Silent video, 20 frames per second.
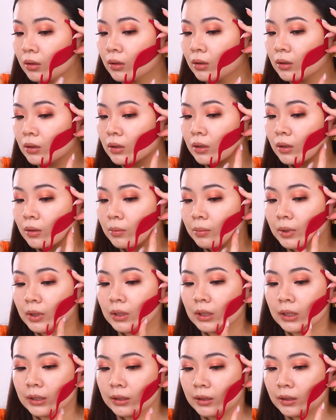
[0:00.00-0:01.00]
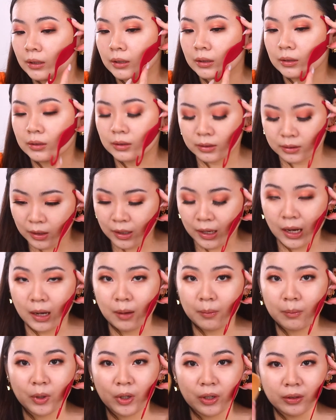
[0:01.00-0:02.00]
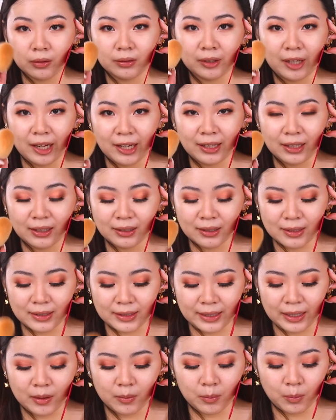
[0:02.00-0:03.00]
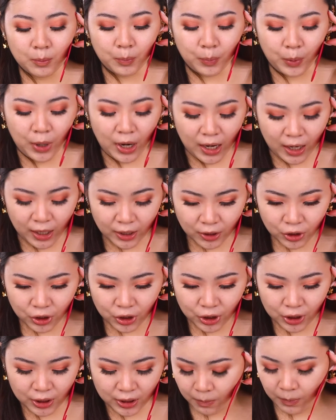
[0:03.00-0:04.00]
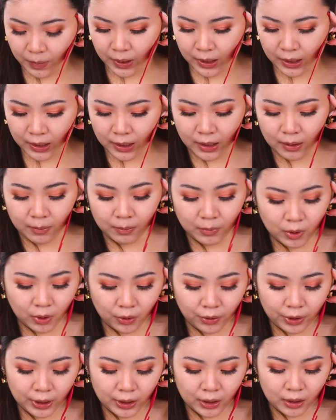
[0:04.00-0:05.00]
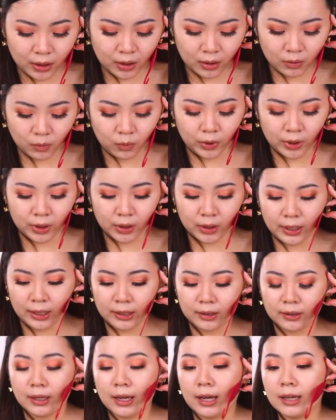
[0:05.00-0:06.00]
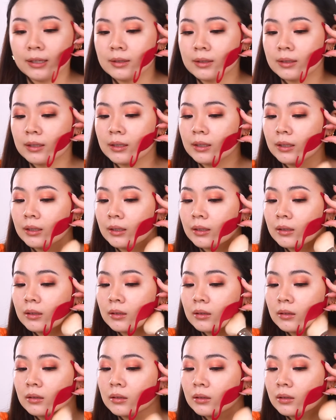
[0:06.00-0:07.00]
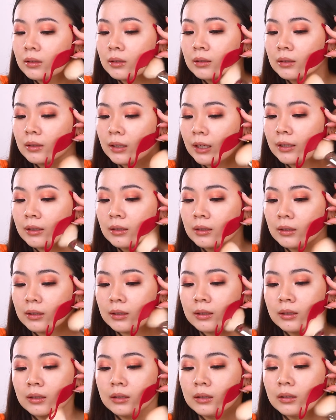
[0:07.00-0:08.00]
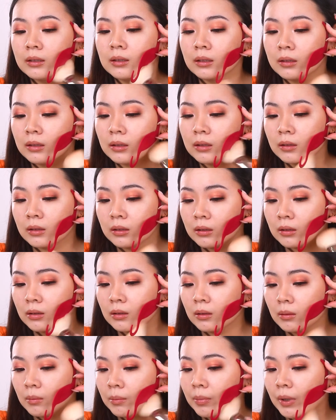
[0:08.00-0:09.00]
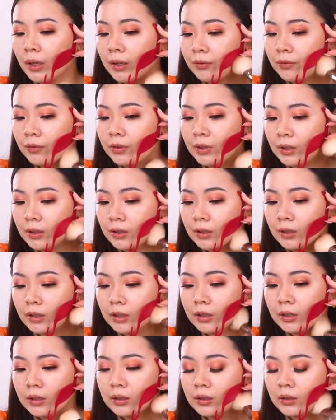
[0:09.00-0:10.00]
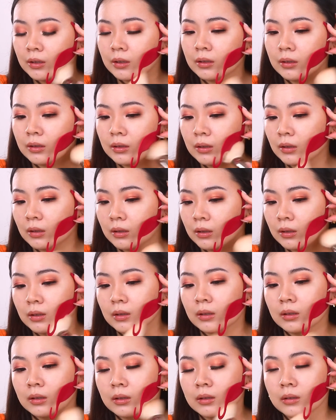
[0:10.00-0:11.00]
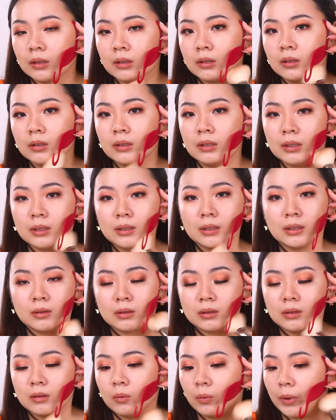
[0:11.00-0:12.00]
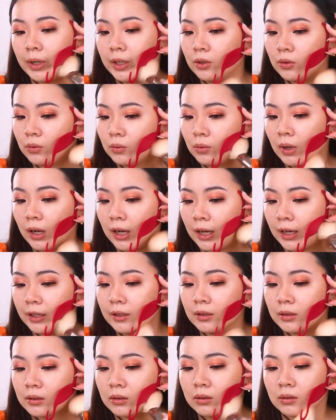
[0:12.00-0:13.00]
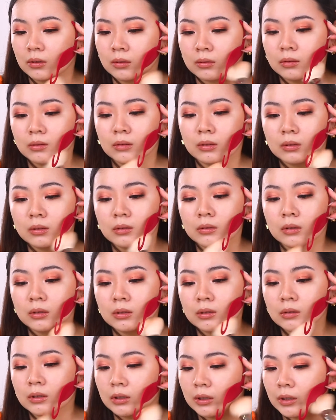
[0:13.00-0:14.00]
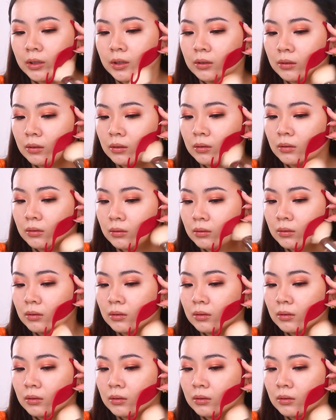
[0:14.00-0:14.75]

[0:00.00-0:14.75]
It's gonna be like this. I'm taking the same brush, but I'm going in with Tan-tastic and just slightly up here. This is way too high, so I don't know.